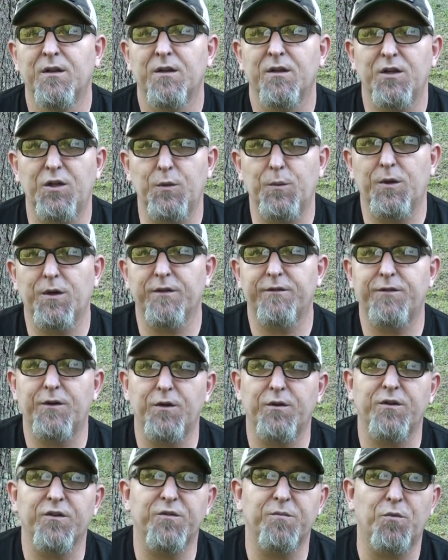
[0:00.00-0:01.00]
you want to
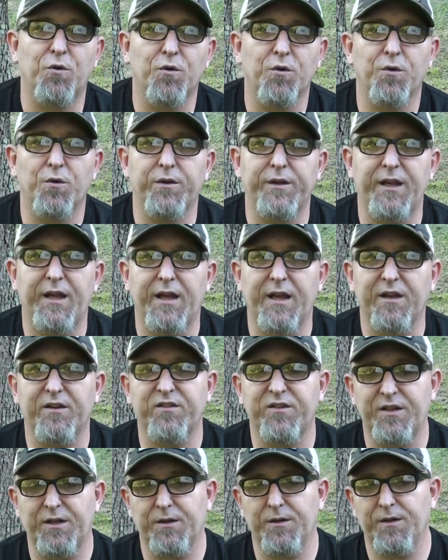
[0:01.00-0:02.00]
focus more on the
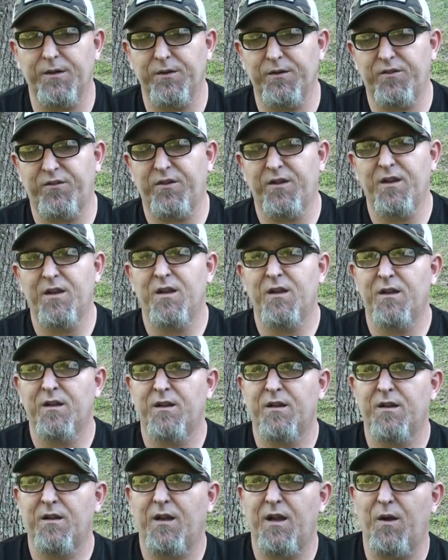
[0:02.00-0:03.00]
exteriors,
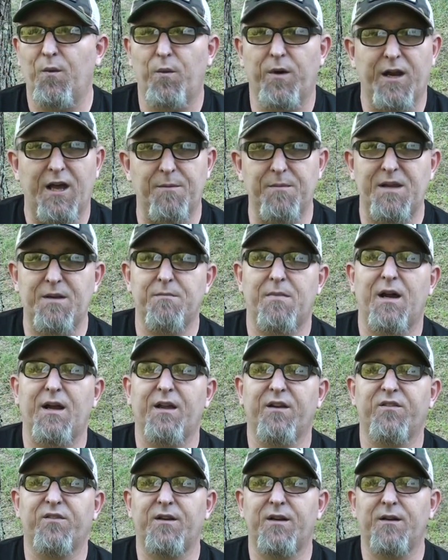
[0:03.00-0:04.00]
and what I mean by
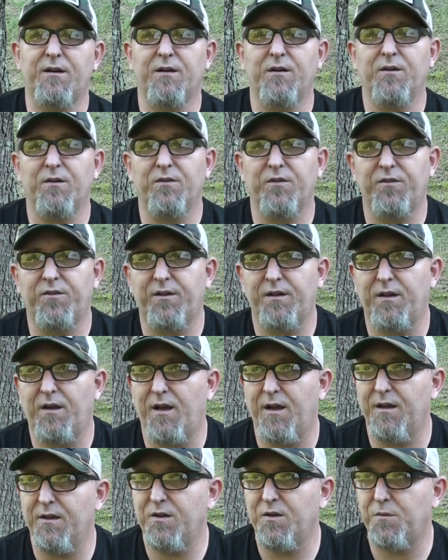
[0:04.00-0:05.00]
exteriors,
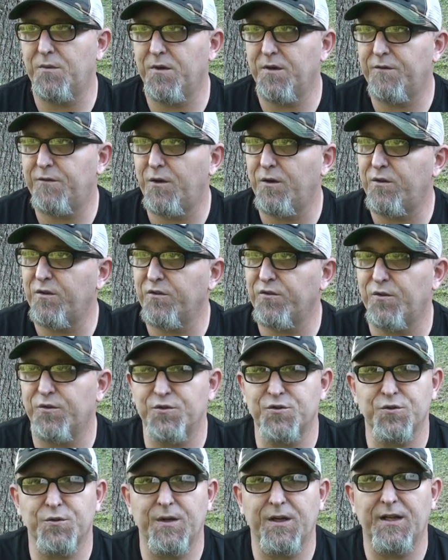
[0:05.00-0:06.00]
you want to focus on
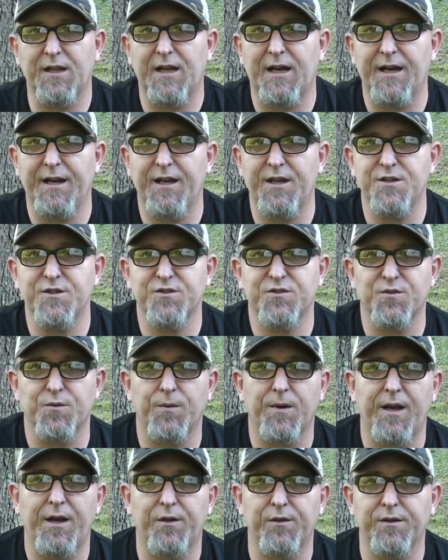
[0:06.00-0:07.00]
tree line edges
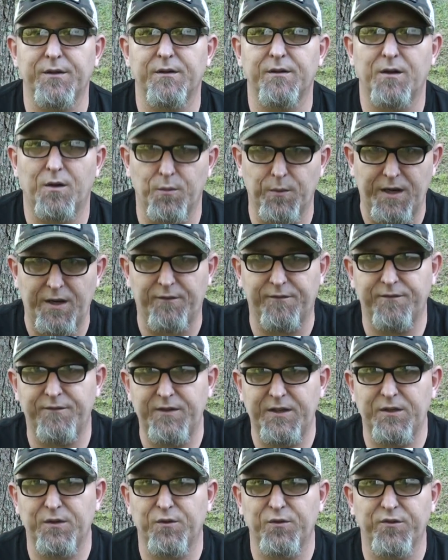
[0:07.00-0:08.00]
around
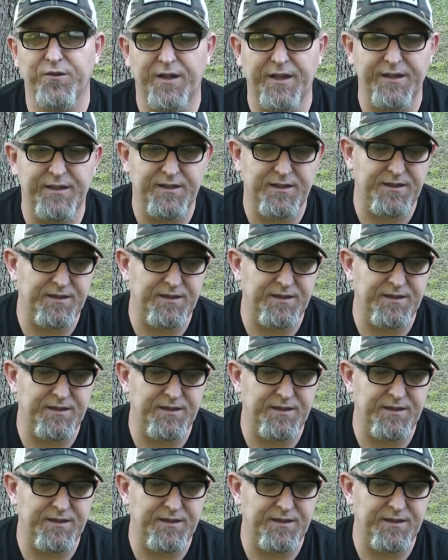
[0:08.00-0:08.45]
fields, like